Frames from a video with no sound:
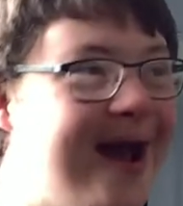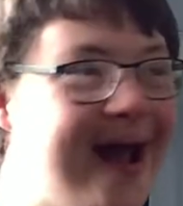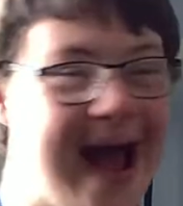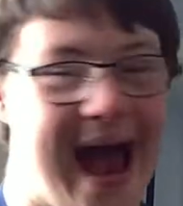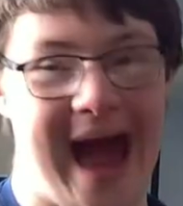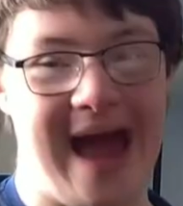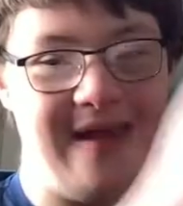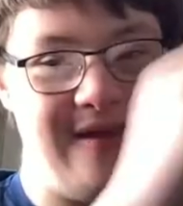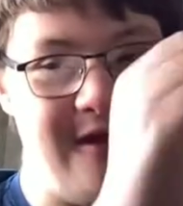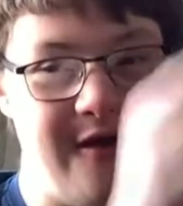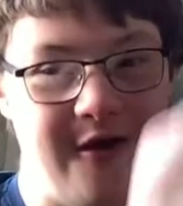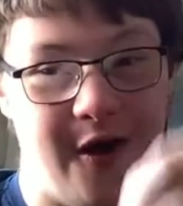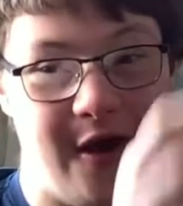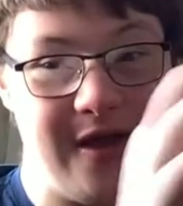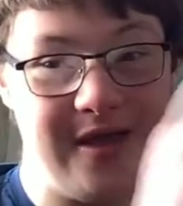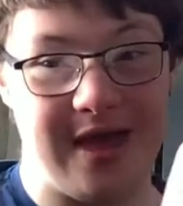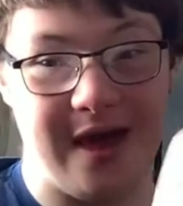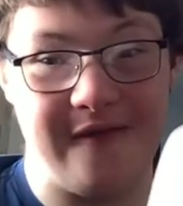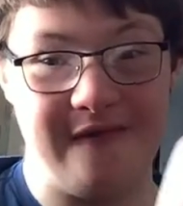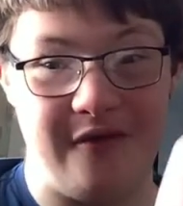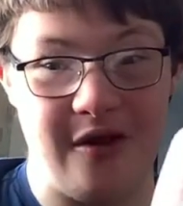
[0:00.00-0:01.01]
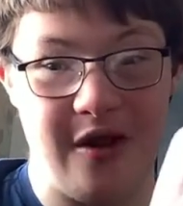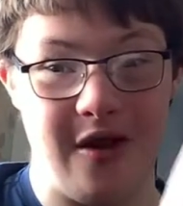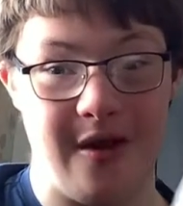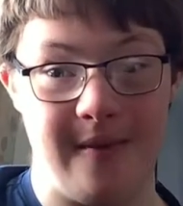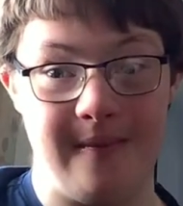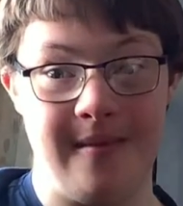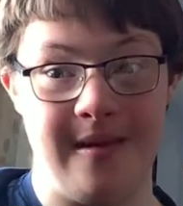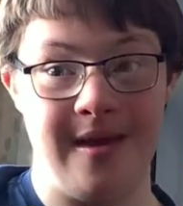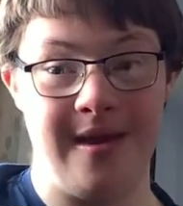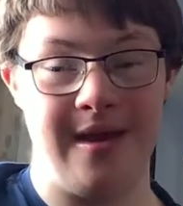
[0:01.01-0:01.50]
I know it's a
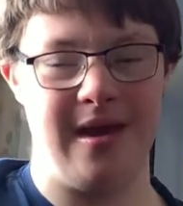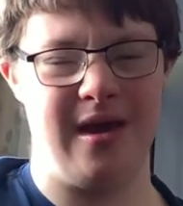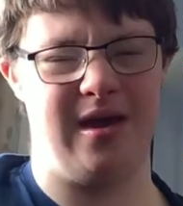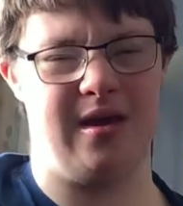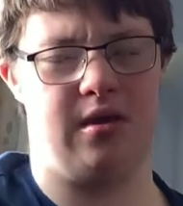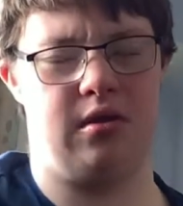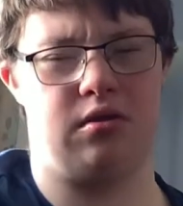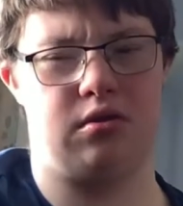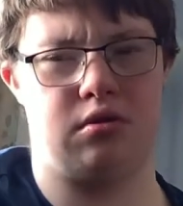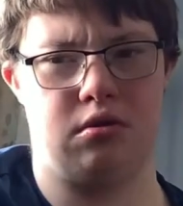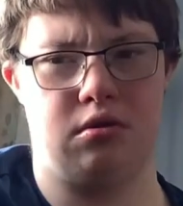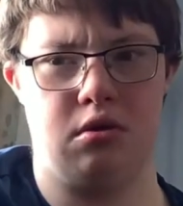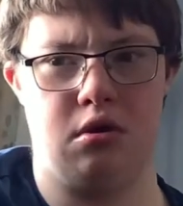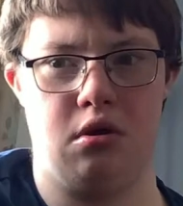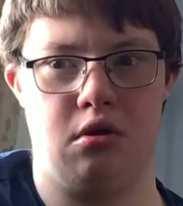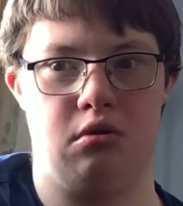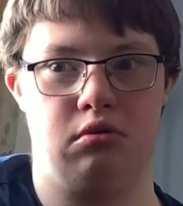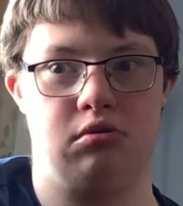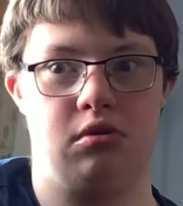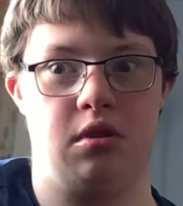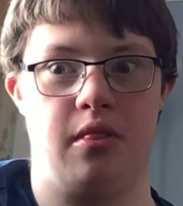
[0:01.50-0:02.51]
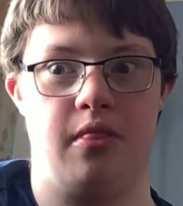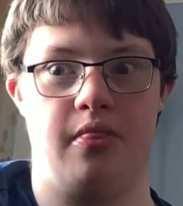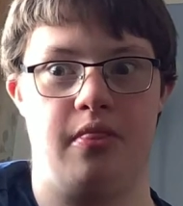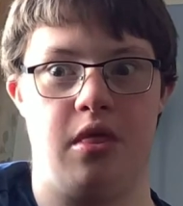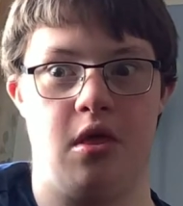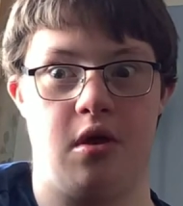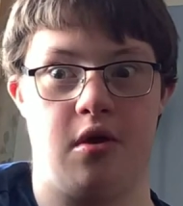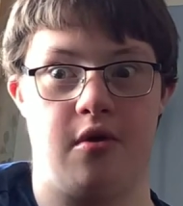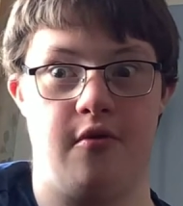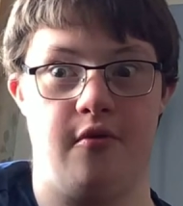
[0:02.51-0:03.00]
film. It's called
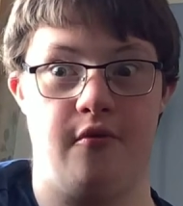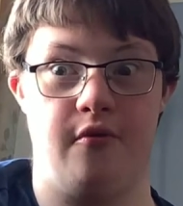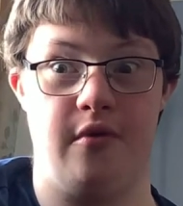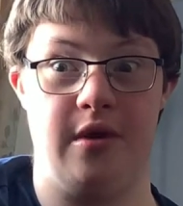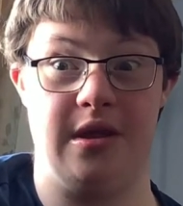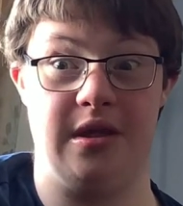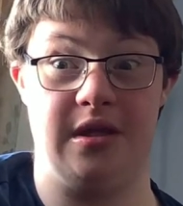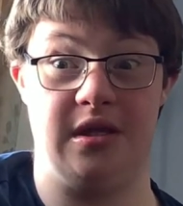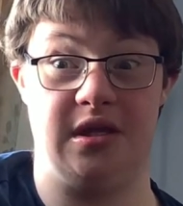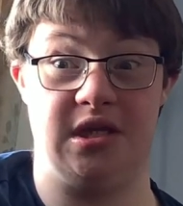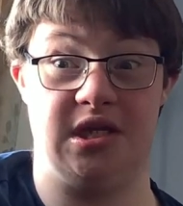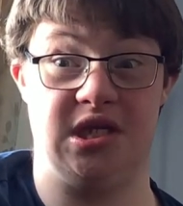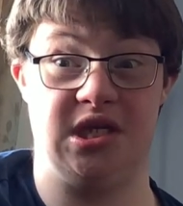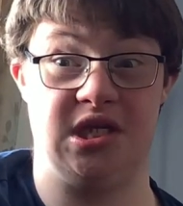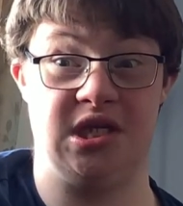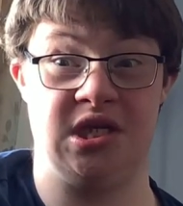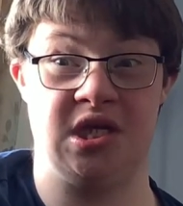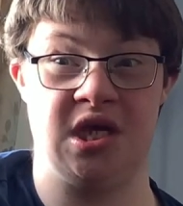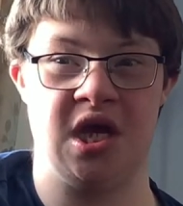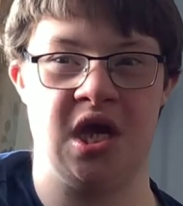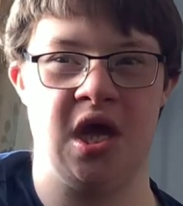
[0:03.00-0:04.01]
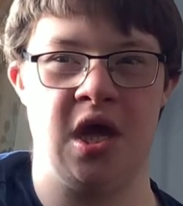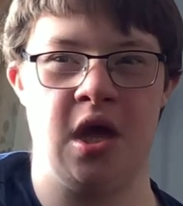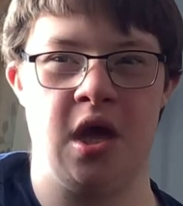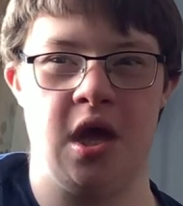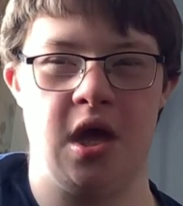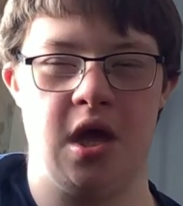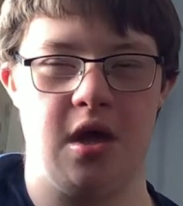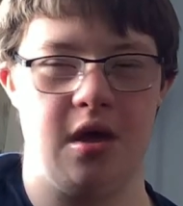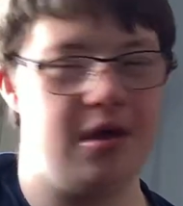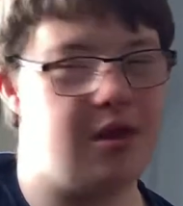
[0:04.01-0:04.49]
The Grinch.
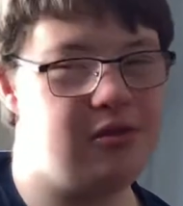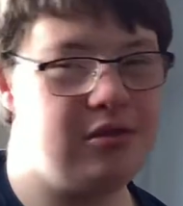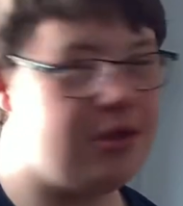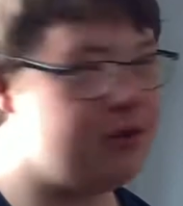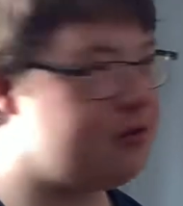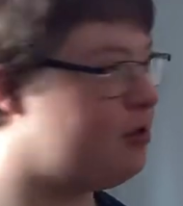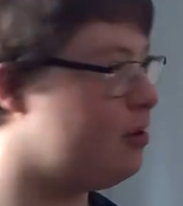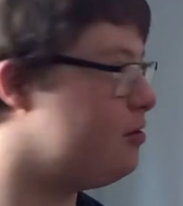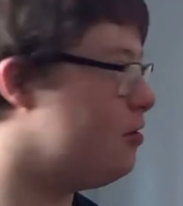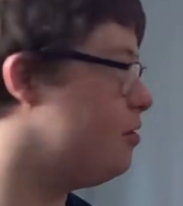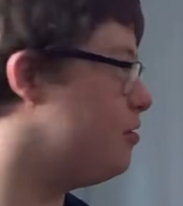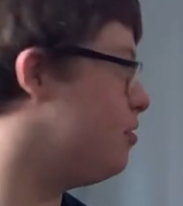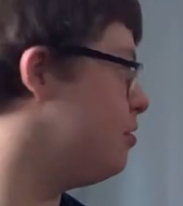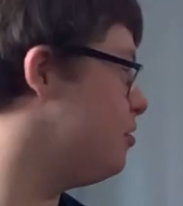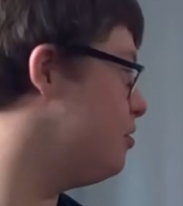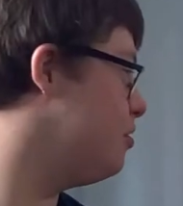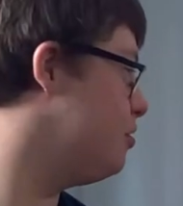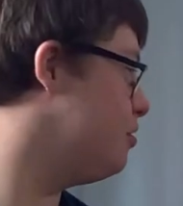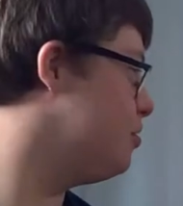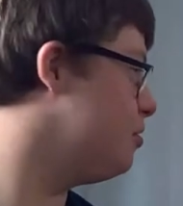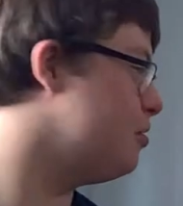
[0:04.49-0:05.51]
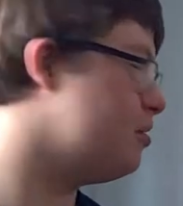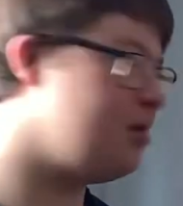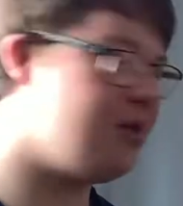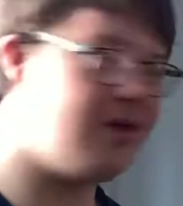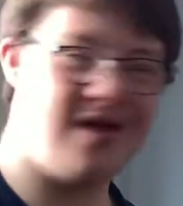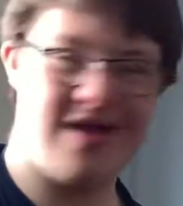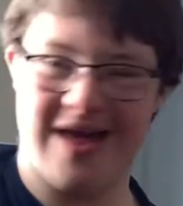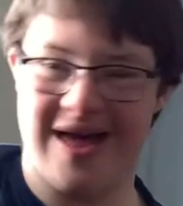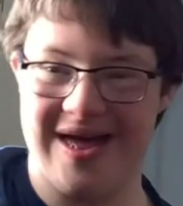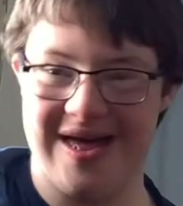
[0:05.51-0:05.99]
Yeah,
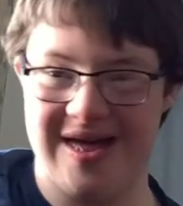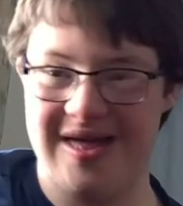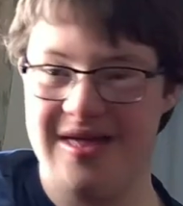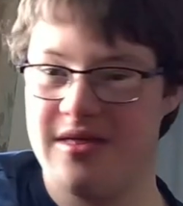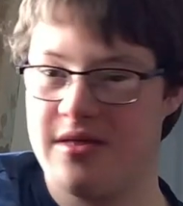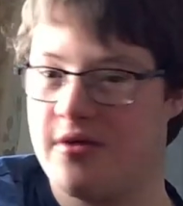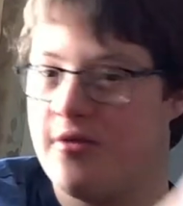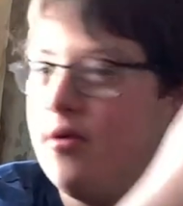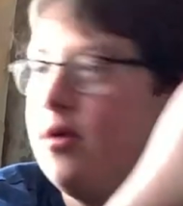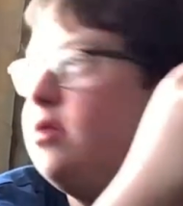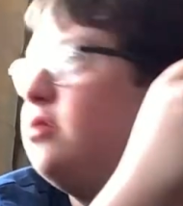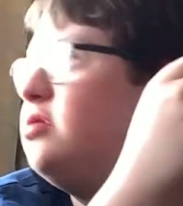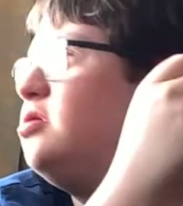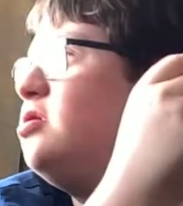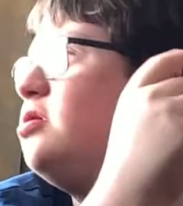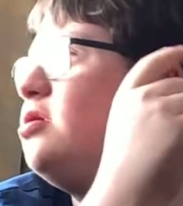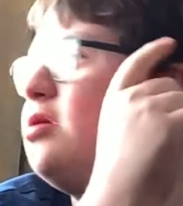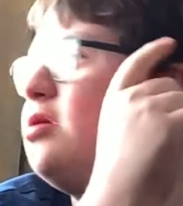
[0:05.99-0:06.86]
it's Grinch.